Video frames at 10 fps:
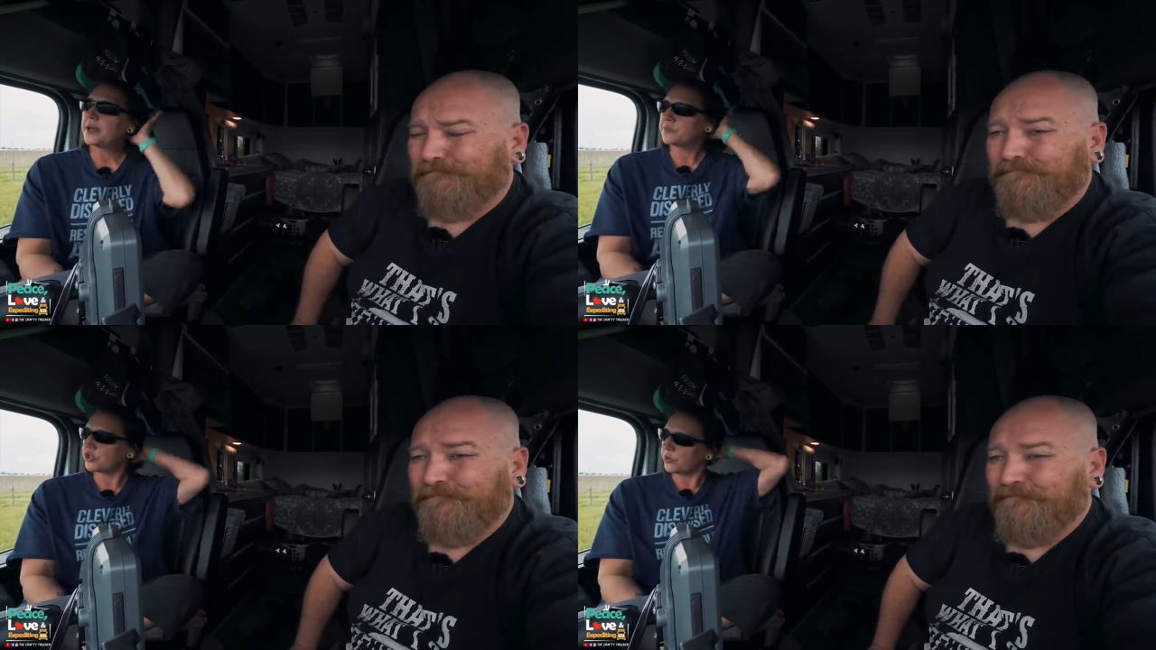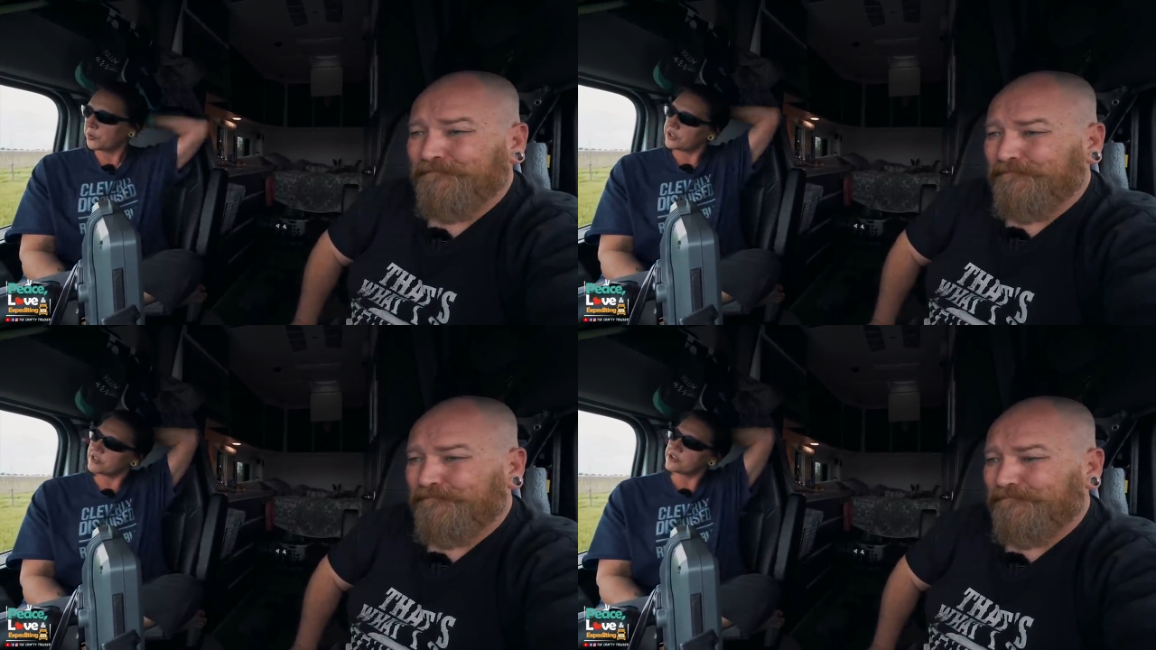Speaker 1: I'm sure
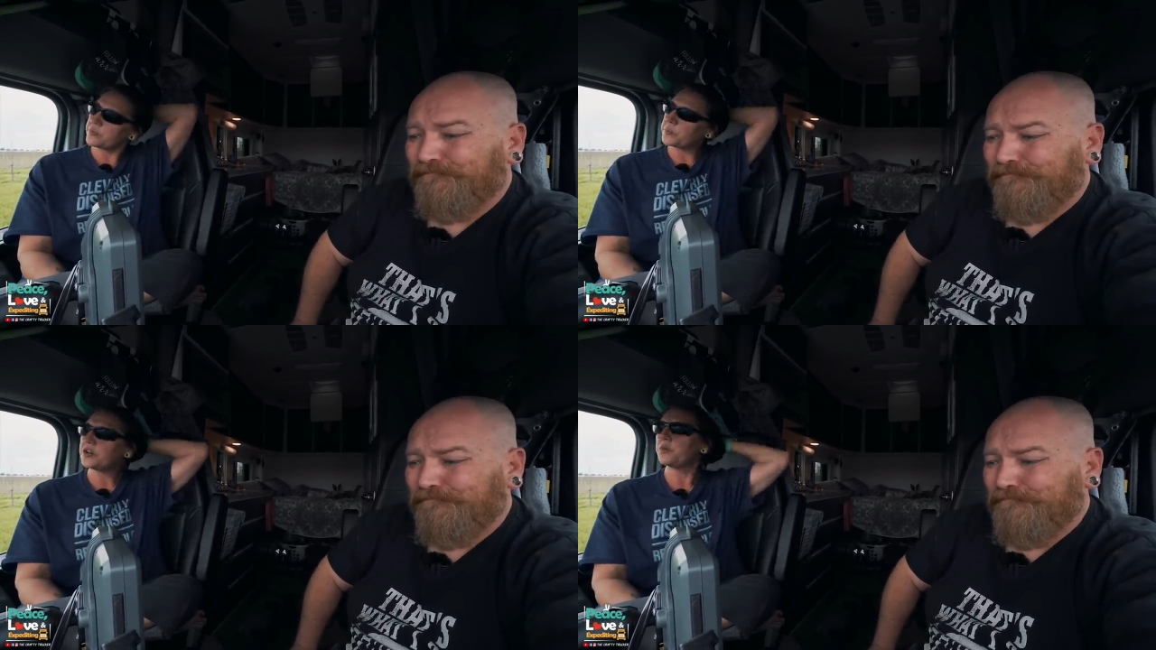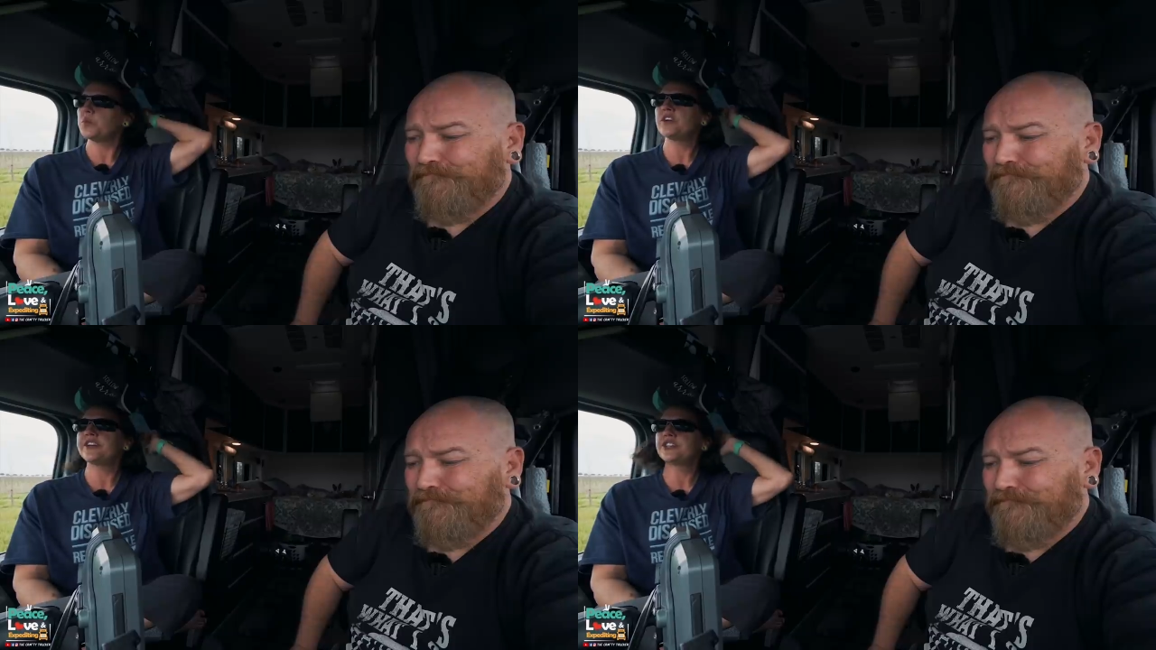we'll we'll
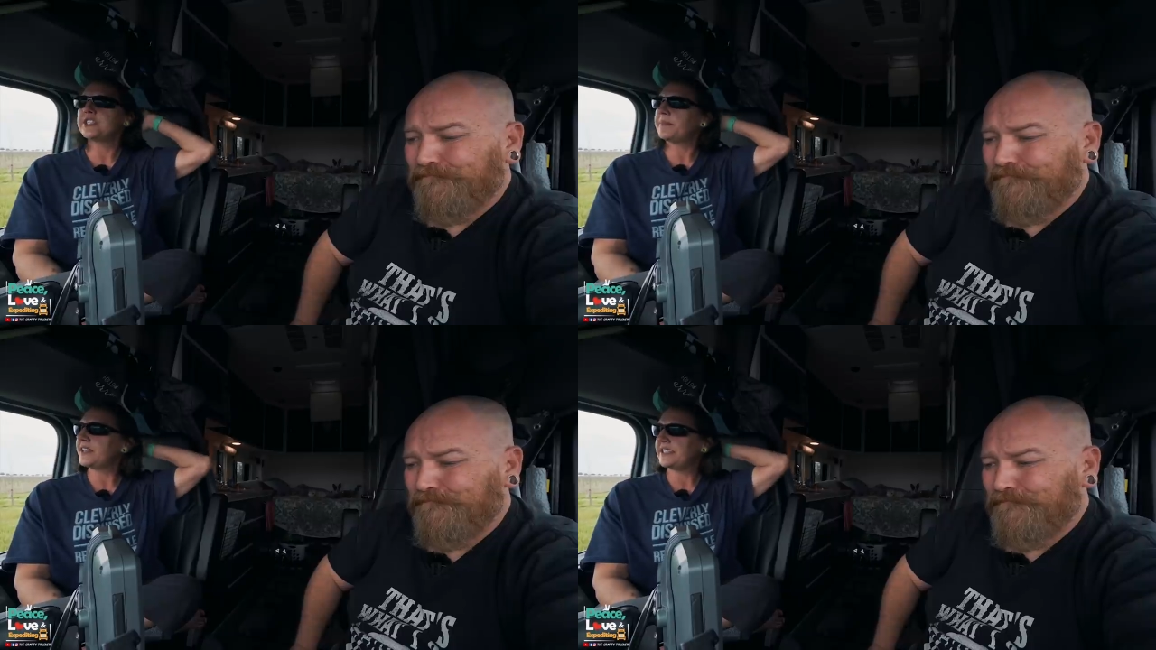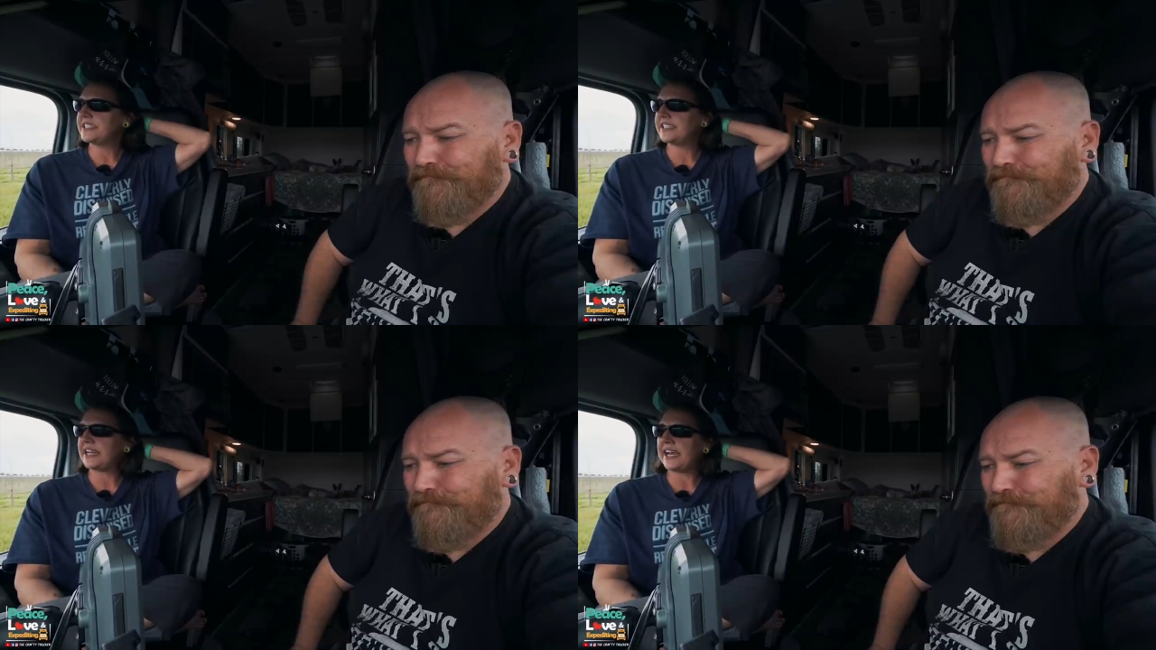we'll hear
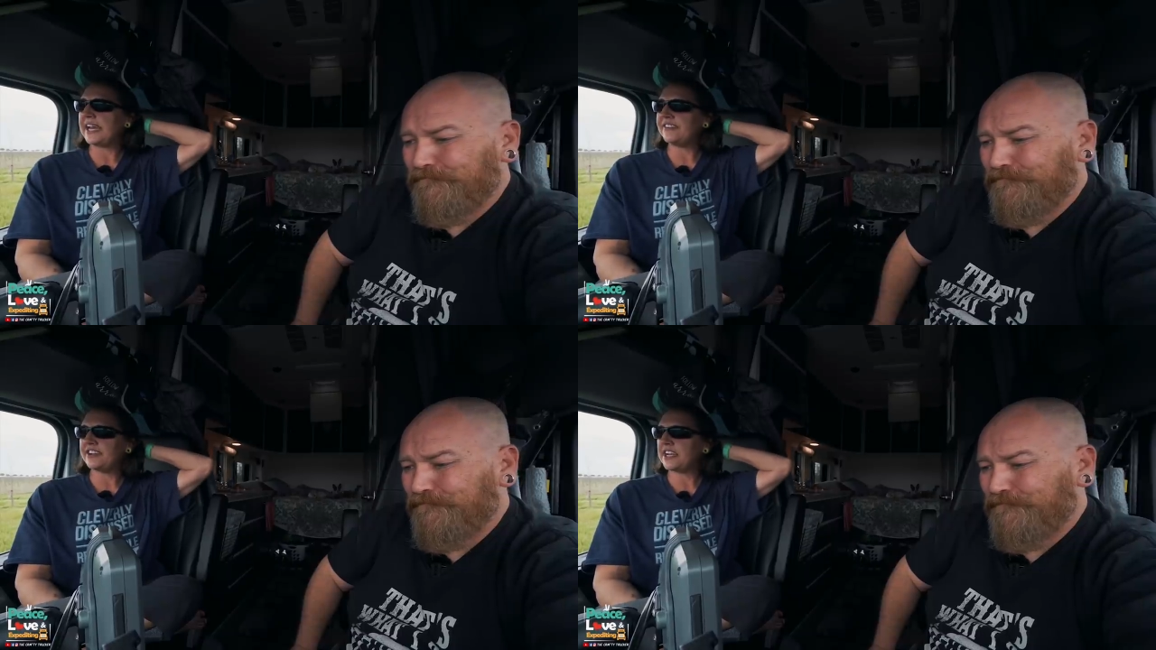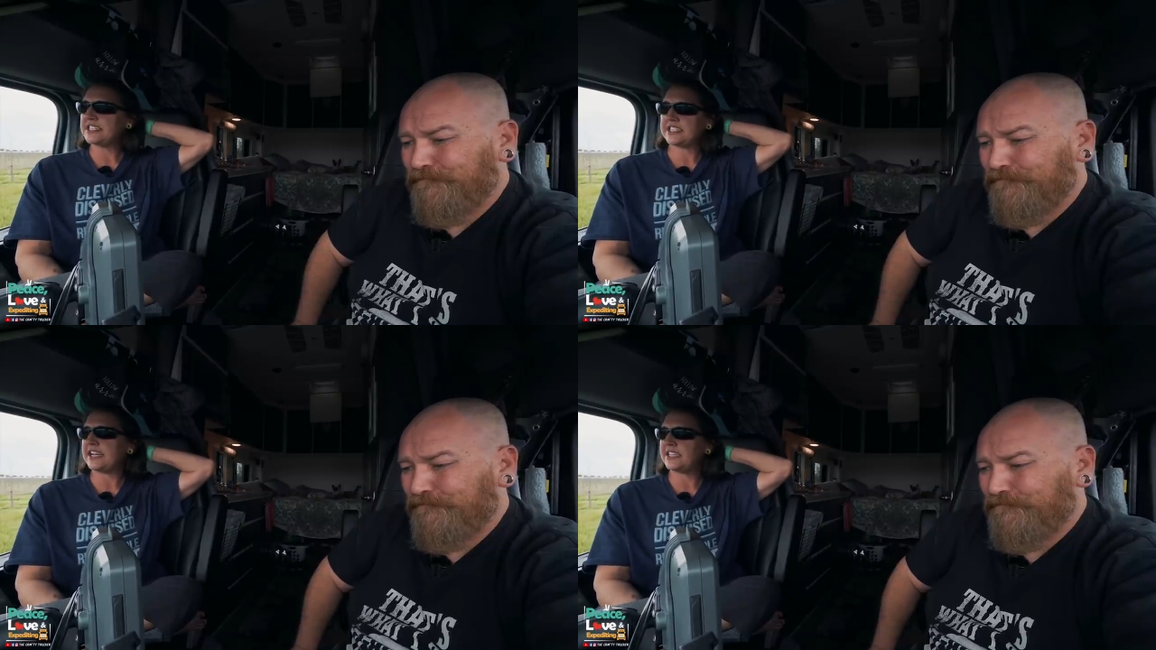something today, if
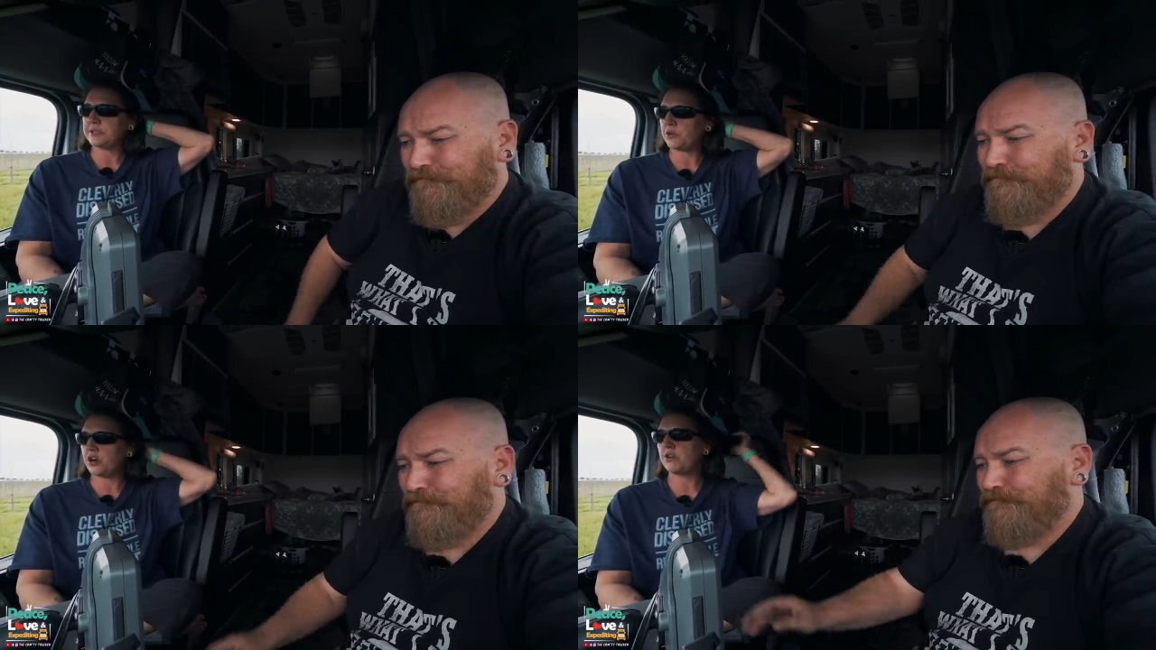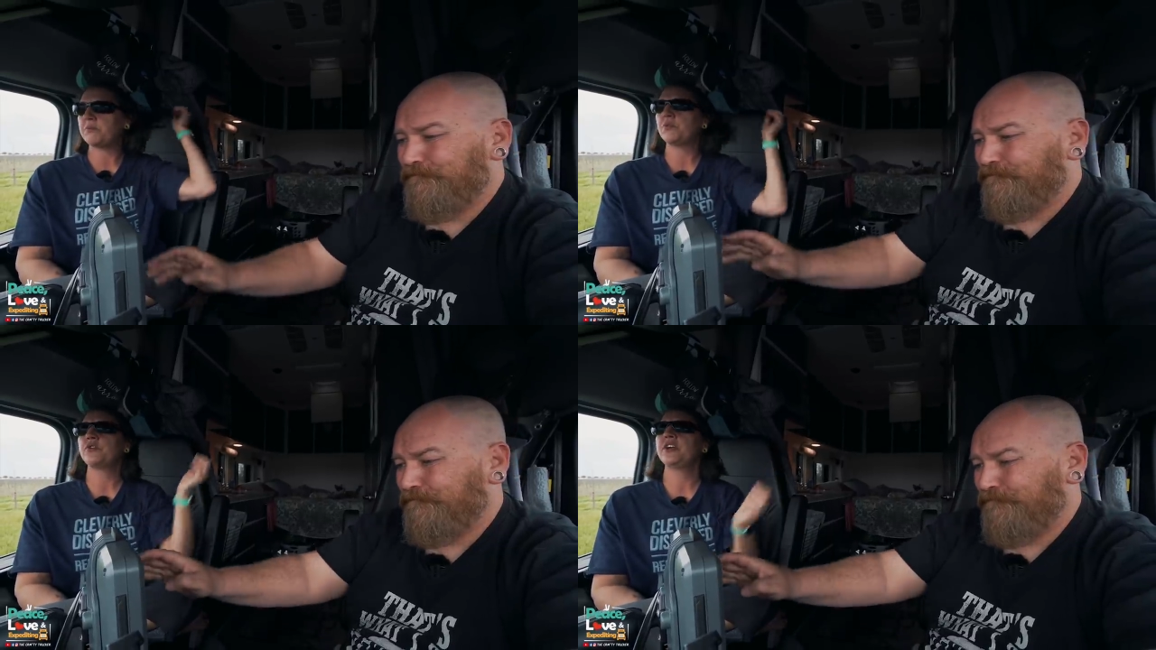not today,
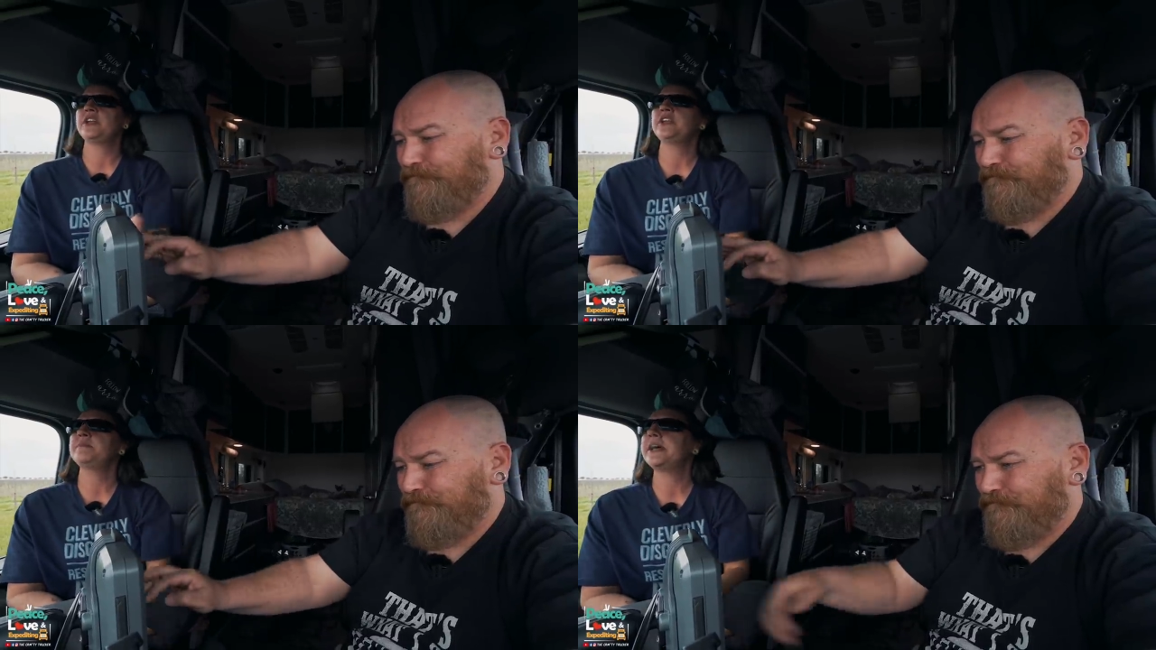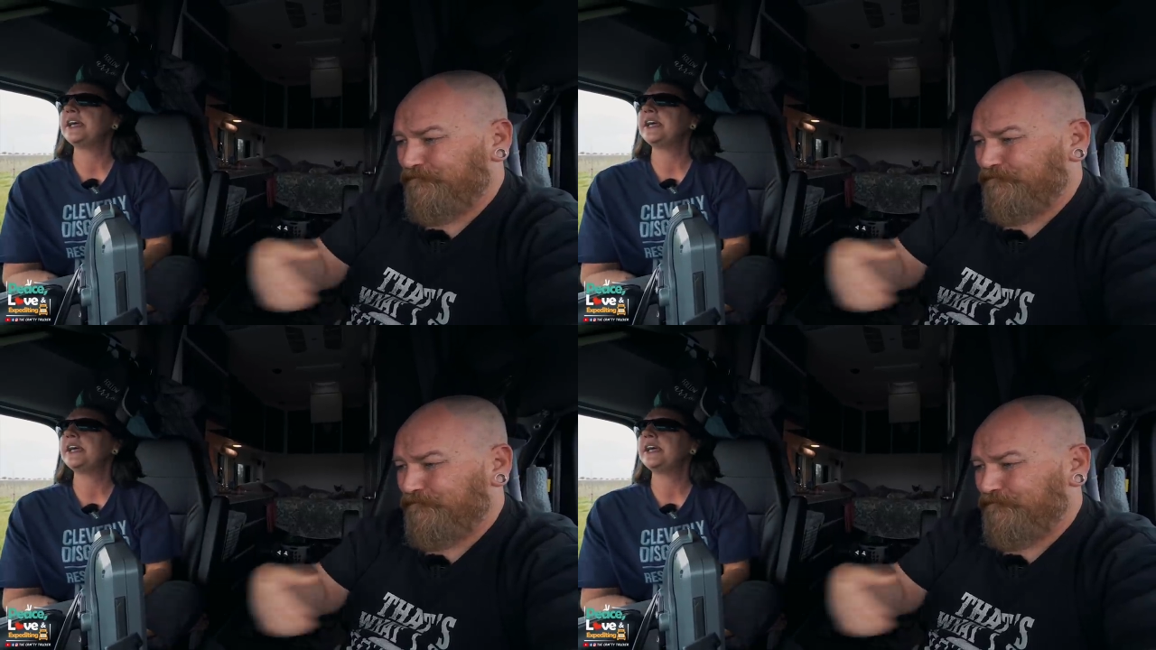tomorrow morning.